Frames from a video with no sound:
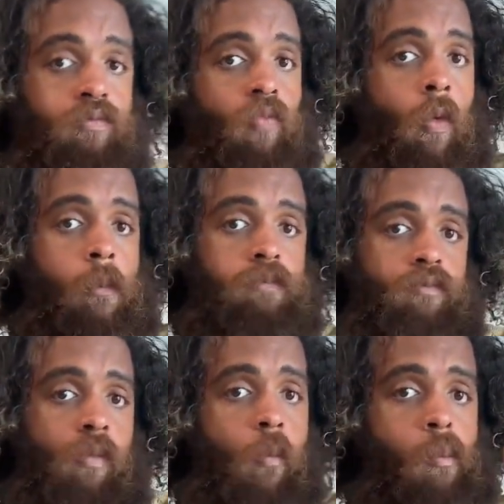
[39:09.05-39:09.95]
Mm
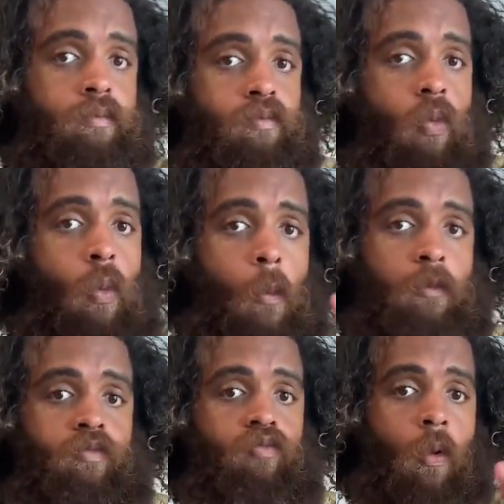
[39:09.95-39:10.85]
-mm.
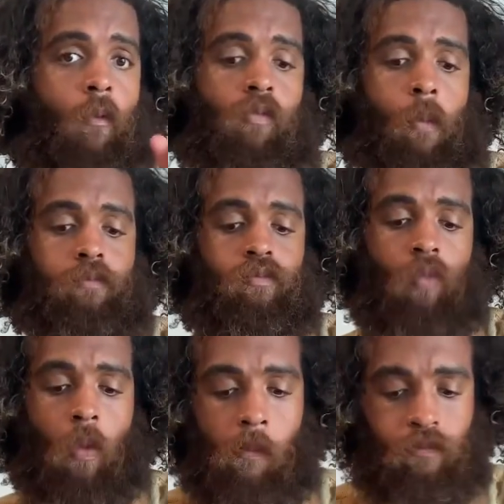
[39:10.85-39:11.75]

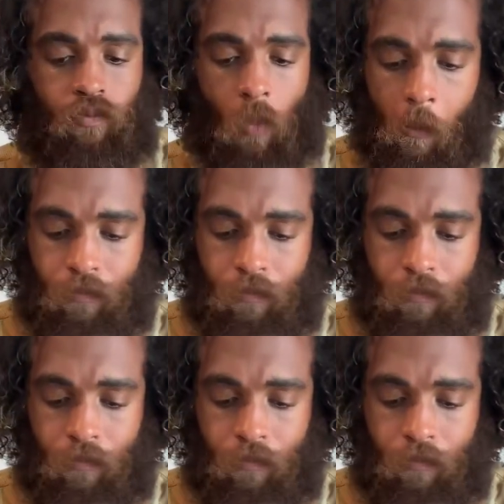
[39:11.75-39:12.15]
Mm